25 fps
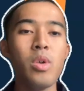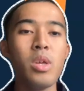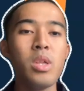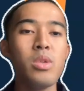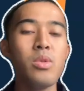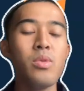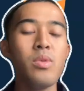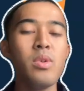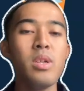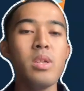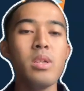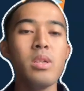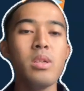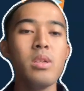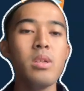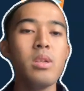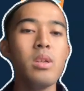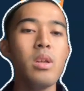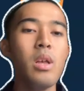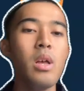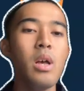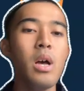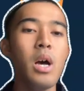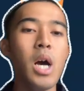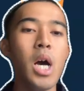into it,
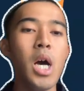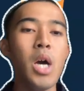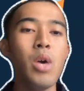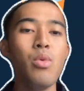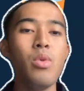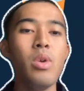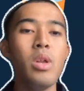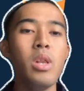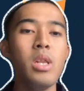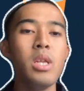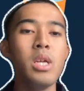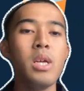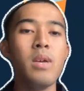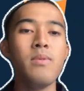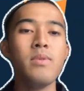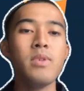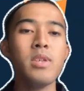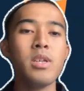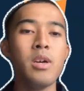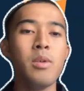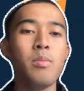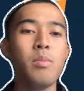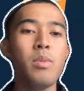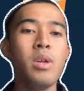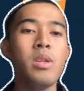I will give
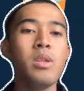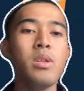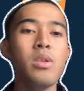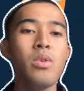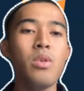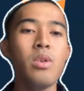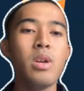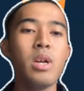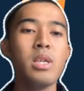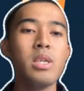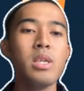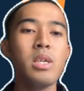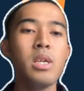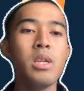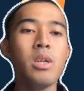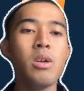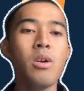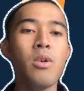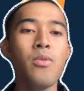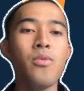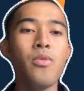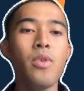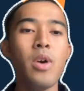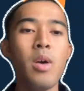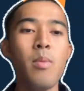some introduction
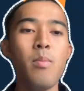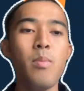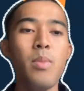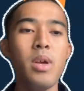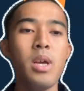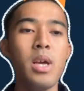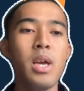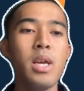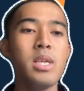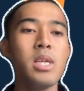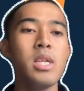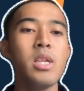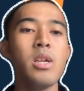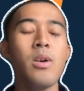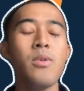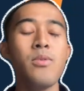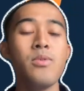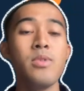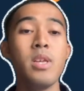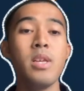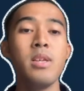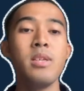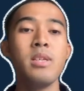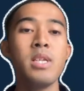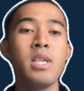of application
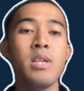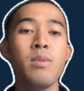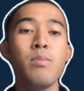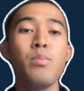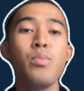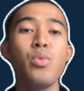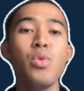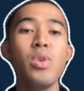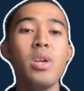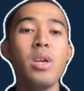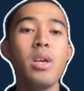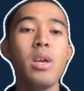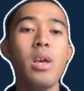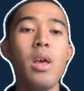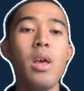of system Pulley.